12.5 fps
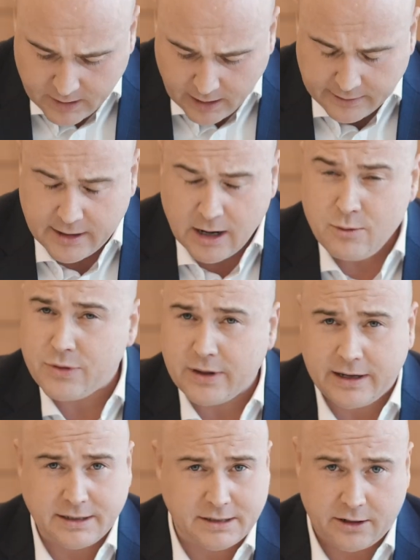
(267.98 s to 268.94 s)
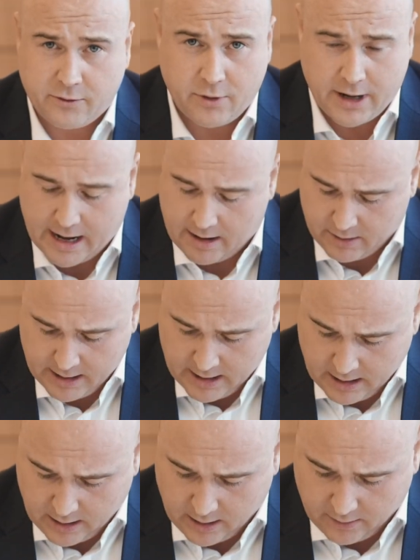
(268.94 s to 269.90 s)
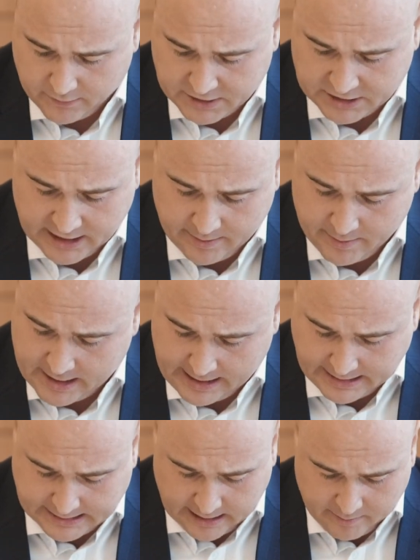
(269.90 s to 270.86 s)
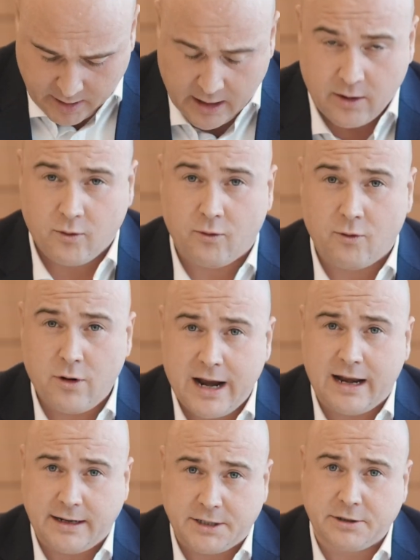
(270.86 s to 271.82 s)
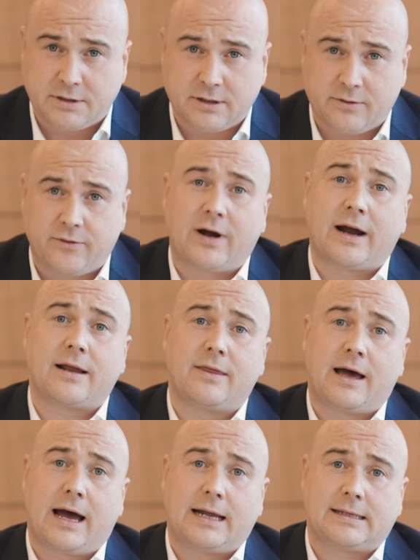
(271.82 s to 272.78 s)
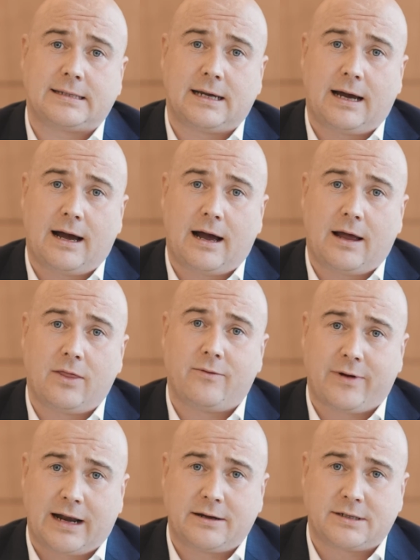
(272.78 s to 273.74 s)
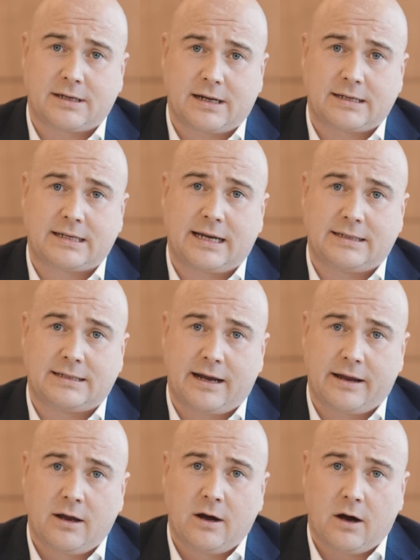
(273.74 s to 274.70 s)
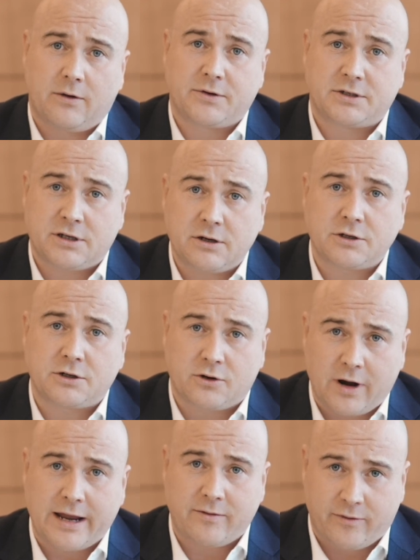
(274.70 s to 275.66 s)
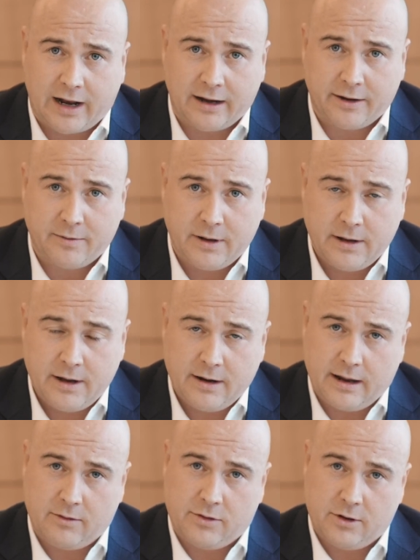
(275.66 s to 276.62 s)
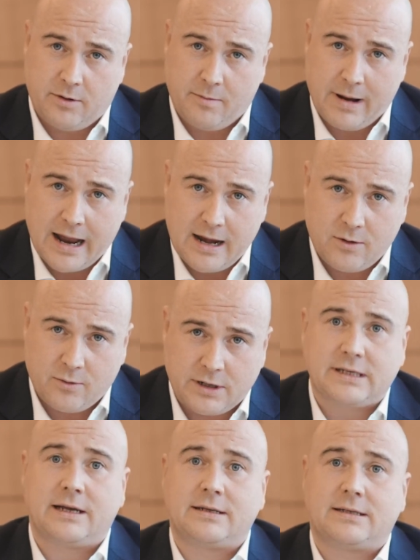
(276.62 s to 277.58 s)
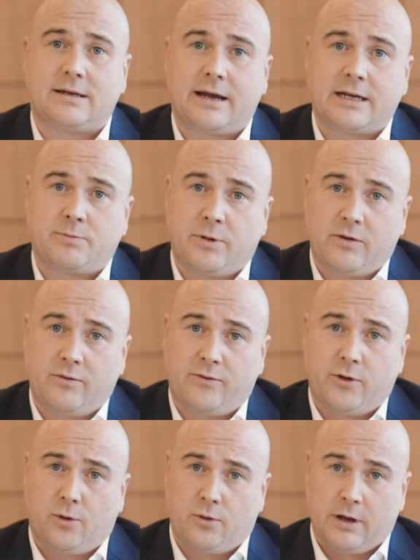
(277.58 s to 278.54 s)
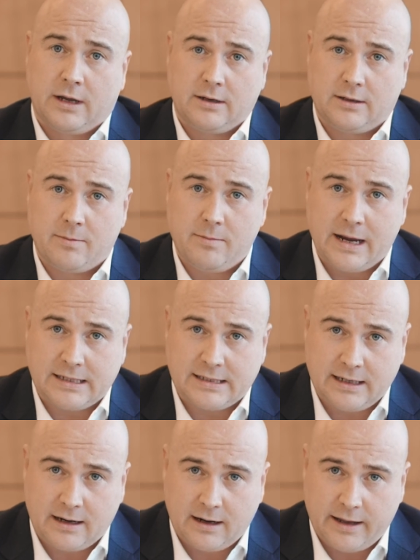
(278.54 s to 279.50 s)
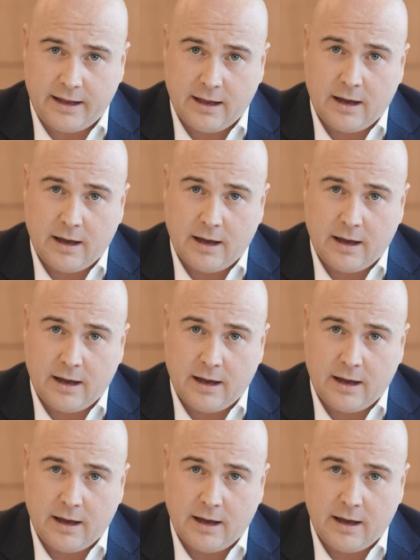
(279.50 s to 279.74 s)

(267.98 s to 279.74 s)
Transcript: I don't think it's going to run out of steam at any time, really due to the fact that uh, the values that I say today are of such great value. Now, the demand we're seeing today is being fueled domestically.